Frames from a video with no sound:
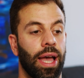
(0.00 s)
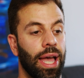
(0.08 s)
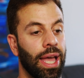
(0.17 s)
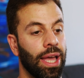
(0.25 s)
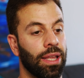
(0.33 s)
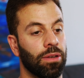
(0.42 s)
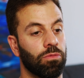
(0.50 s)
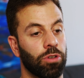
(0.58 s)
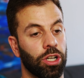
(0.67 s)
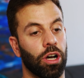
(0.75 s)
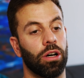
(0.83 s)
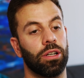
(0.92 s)
and
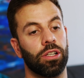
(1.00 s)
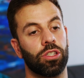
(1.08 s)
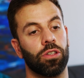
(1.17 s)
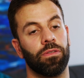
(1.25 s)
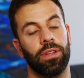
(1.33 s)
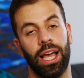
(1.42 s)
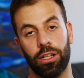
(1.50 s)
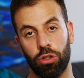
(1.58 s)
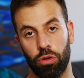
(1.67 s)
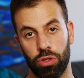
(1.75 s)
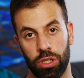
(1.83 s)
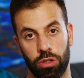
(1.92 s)
regardless of
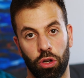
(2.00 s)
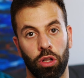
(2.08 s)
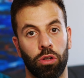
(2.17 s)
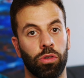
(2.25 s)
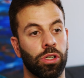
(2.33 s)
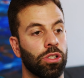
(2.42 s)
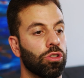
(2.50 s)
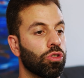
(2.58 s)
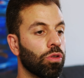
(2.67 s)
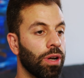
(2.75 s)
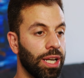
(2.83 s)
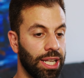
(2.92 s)
lactose intolerance
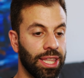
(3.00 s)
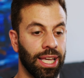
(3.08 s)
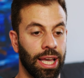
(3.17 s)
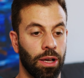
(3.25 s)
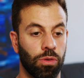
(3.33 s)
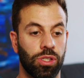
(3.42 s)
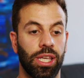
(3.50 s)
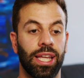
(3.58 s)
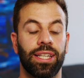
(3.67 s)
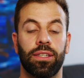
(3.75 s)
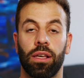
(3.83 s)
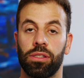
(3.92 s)
or anything else,
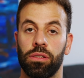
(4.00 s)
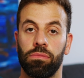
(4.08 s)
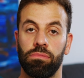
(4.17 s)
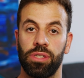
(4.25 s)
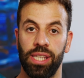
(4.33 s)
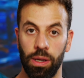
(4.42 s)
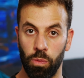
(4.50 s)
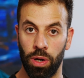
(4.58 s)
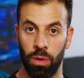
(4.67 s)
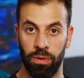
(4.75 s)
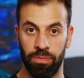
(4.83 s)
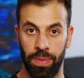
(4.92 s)
it doesn't sit
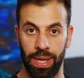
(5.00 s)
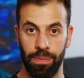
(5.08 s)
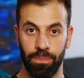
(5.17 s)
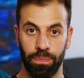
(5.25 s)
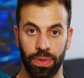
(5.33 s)
well with me.